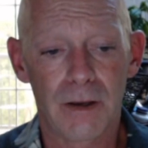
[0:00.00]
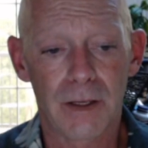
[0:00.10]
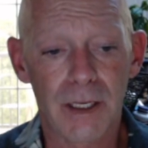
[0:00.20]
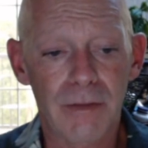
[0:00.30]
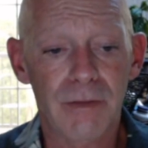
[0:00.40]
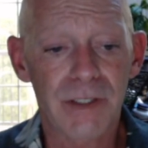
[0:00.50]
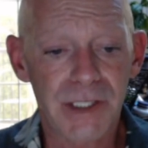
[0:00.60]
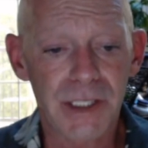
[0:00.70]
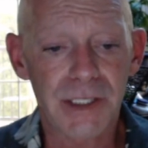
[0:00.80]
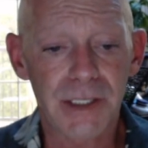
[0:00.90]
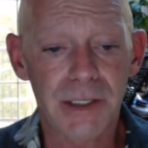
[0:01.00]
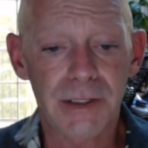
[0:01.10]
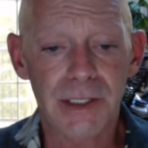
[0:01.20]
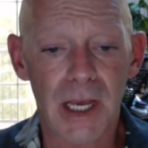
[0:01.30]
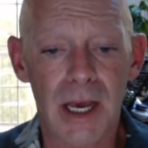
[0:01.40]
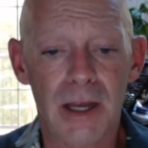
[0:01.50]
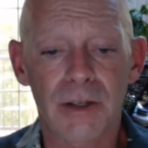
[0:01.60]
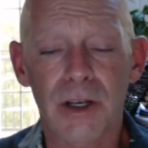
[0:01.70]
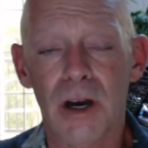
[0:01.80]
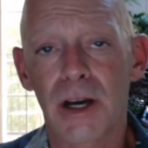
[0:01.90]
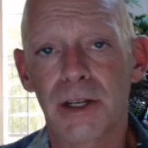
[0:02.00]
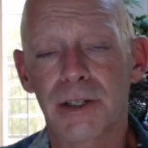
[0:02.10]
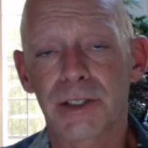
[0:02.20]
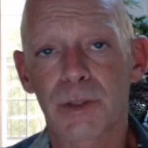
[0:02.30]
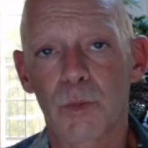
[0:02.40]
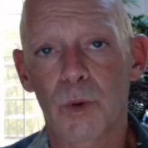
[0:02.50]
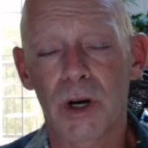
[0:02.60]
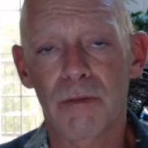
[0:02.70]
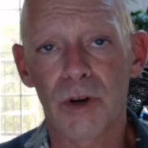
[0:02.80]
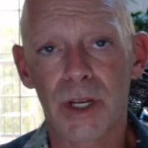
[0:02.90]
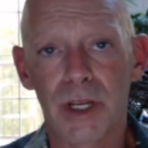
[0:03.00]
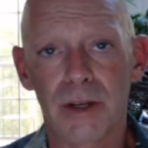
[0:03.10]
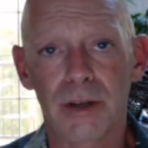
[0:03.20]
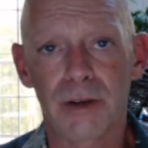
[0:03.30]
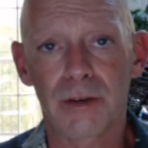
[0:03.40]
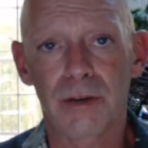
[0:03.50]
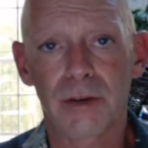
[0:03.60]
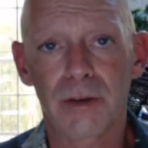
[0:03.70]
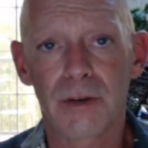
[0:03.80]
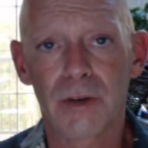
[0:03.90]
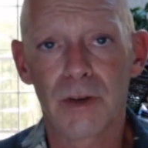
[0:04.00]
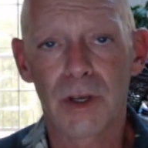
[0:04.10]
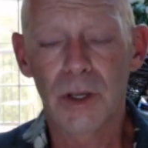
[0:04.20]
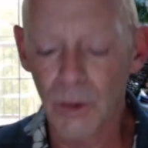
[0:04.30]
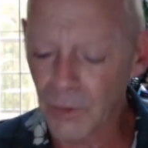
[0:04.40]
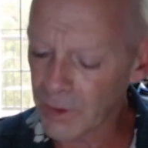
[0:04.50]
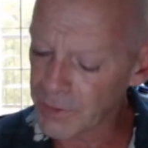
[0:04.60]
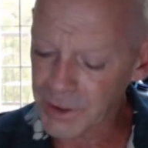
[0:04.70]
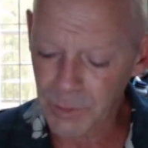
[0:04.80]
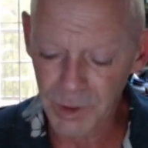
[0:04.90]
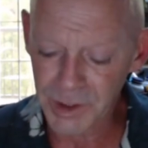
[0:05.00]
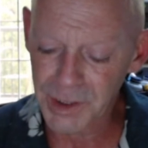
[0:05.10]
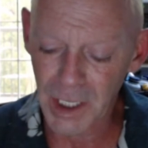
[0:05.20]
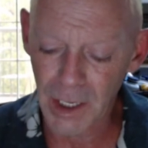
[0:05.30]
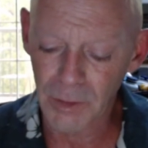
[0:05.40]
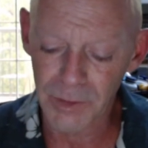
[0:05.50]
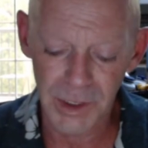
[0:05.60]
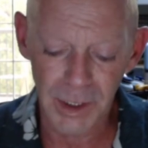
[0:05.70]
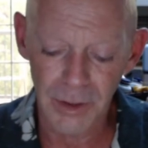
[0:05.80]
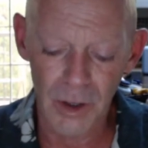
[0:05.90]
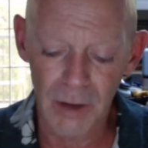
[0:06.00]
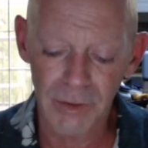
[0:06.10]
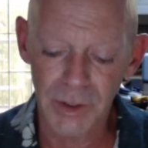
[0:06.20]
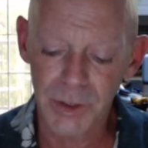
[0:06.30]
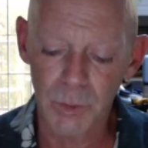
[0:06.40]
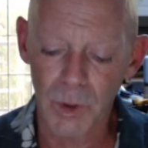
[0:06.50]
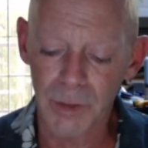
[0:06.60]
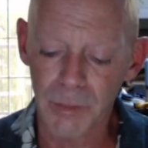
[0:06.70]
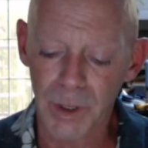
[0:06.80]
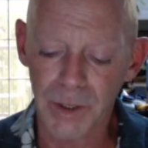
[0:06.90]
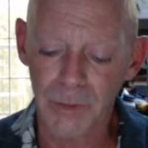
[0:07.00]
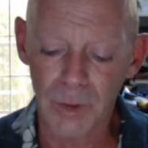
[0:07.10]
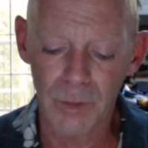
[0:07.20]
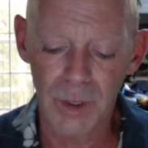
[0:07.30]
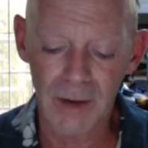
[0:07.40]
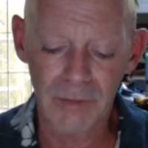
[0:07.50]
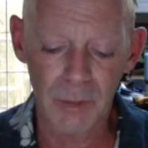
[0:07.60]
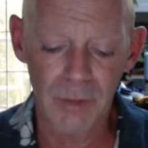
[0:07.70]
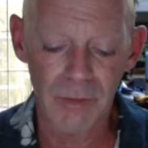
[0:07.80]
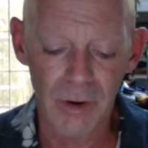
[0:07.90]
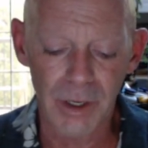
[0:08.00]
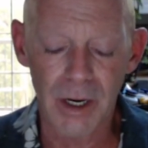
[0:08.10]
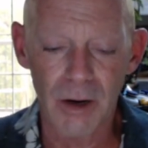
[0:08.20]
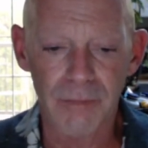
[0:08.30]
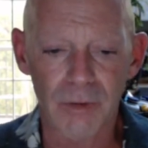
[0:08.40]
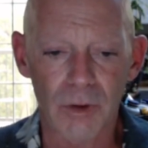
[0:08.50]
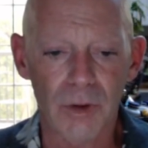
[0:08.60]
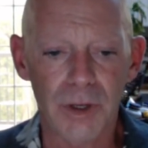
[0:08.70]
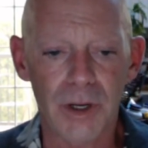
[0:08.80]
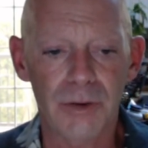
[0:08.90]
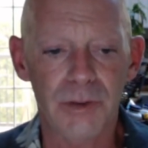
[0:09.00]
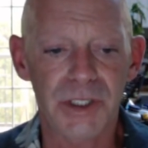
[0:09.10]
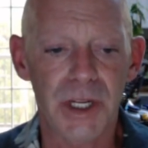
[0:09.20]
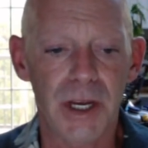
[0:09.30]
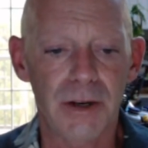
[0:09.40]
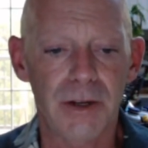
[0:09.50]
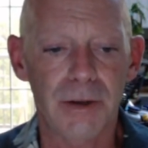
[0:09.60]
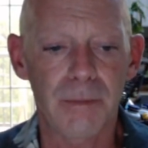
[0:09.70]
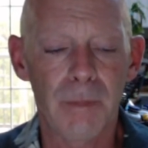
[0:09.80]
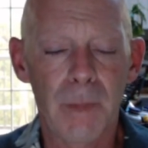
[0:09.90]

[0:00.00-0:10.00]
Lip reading: Give assistance and kindness wherever needed. This one sounds like an obvious one, but we have to be very careful in understanding